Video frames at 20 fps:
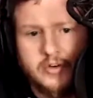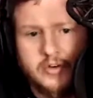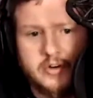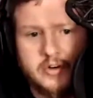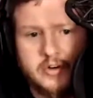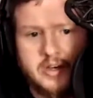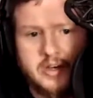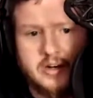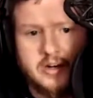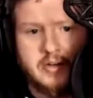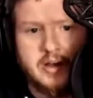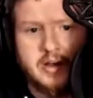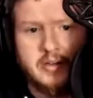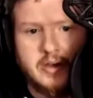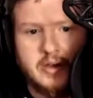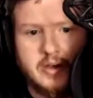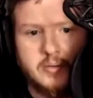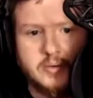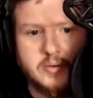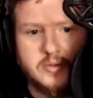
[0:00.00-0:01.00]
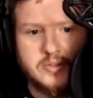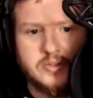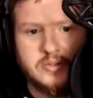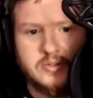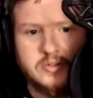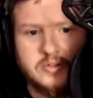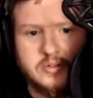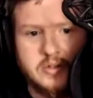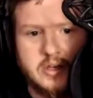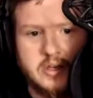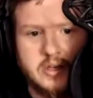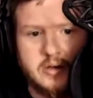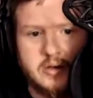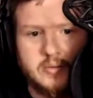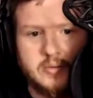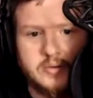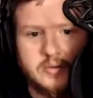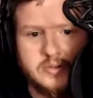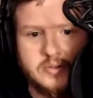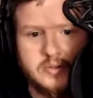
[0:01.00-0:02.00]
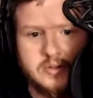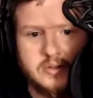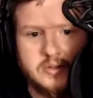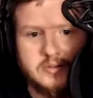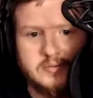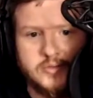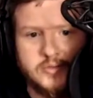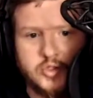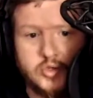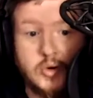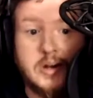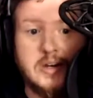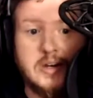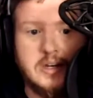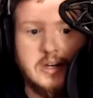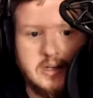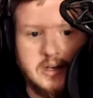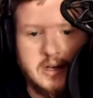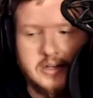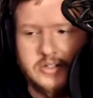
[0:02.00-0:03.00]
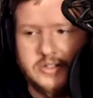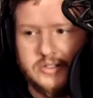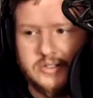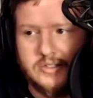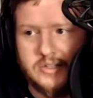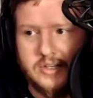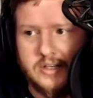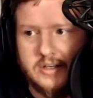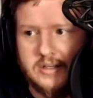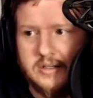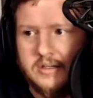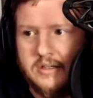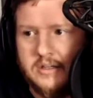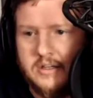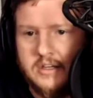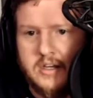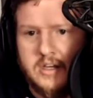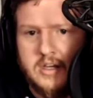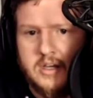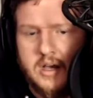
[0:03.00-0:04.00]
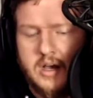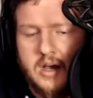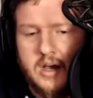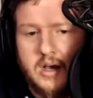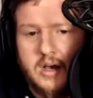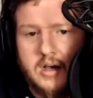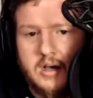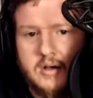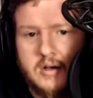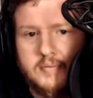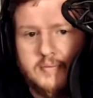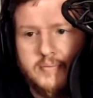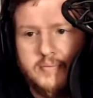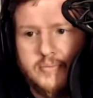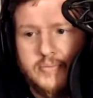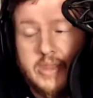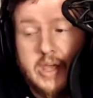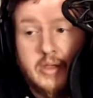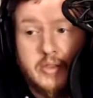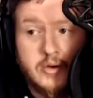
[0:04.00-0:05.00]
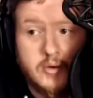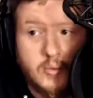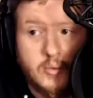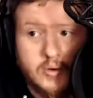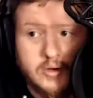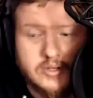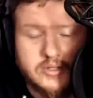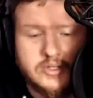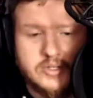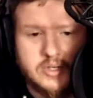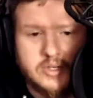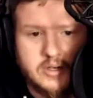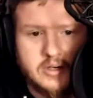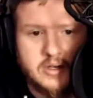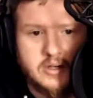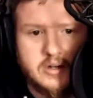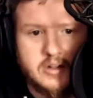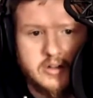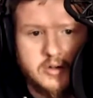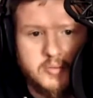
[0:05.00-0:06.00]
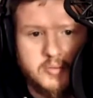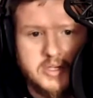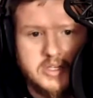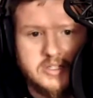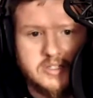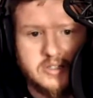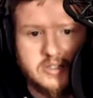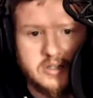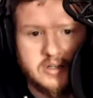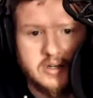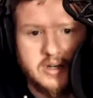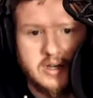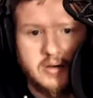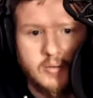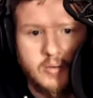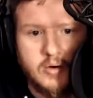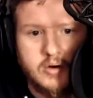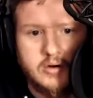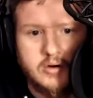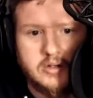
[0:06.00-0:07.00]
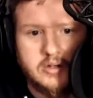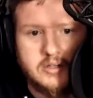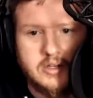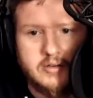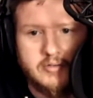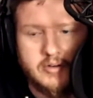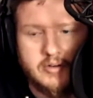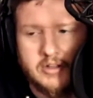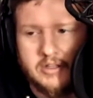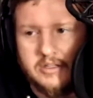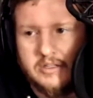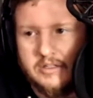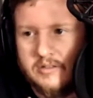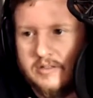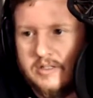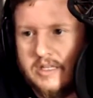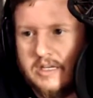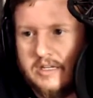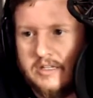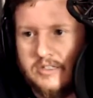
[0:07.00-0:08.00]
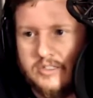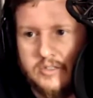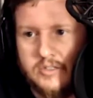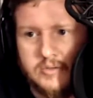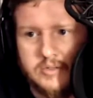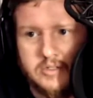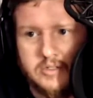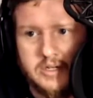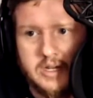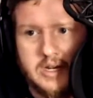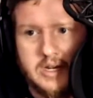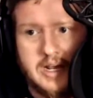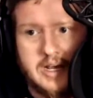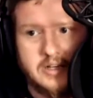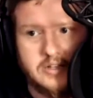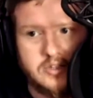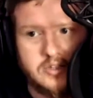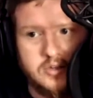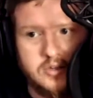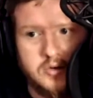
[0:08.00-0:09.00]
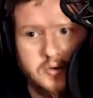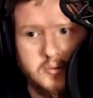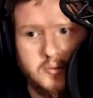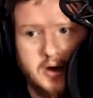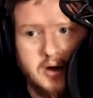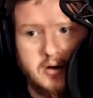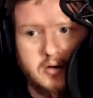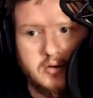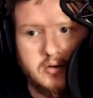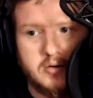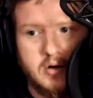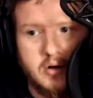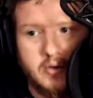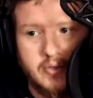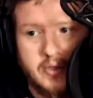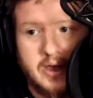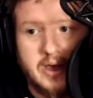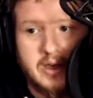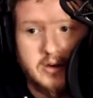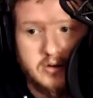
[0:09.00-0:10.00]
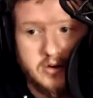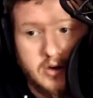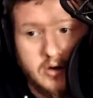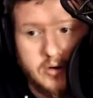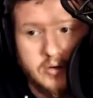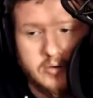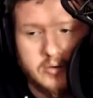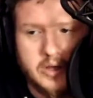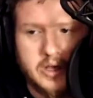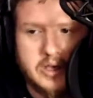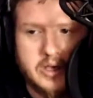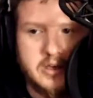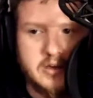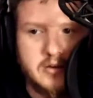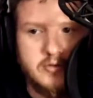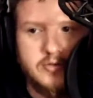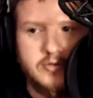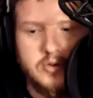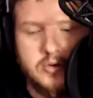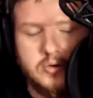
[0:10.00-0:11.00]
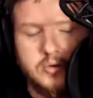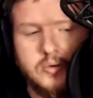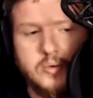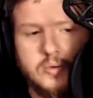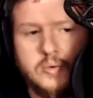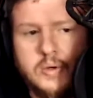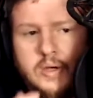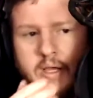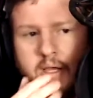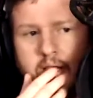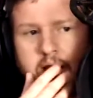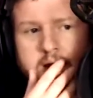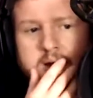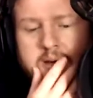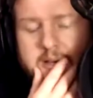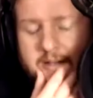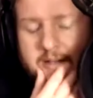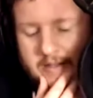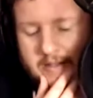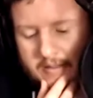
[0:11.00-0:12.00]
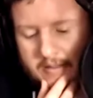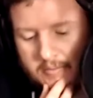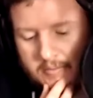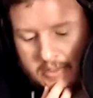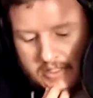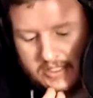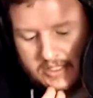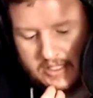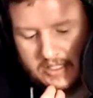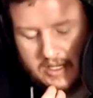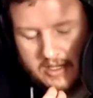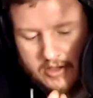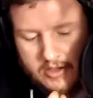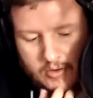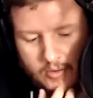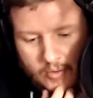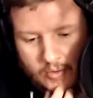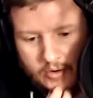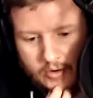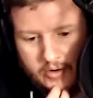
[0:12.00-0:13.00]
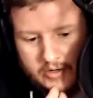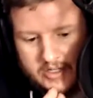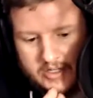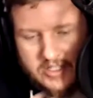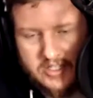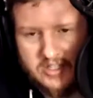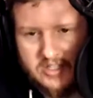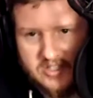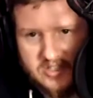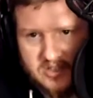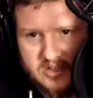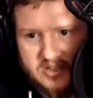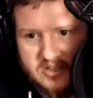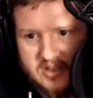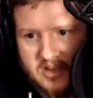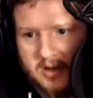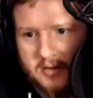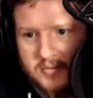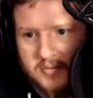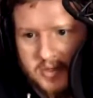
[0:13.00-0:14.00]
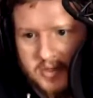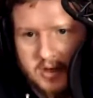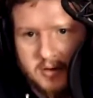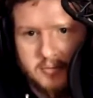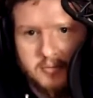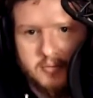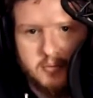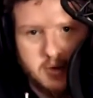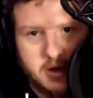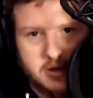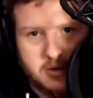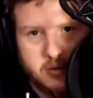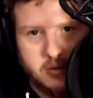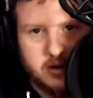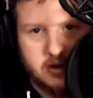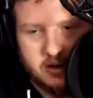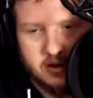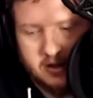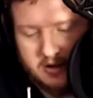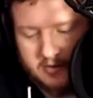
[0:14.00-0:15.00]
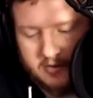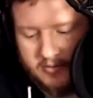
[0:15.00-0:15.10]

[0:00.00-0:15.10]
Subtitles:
kind of how that was, trending, I should say. Now there was another piece that I wanted to definitely get into and ask you about on that note. Like if you, let's say because this comes up, by the way, like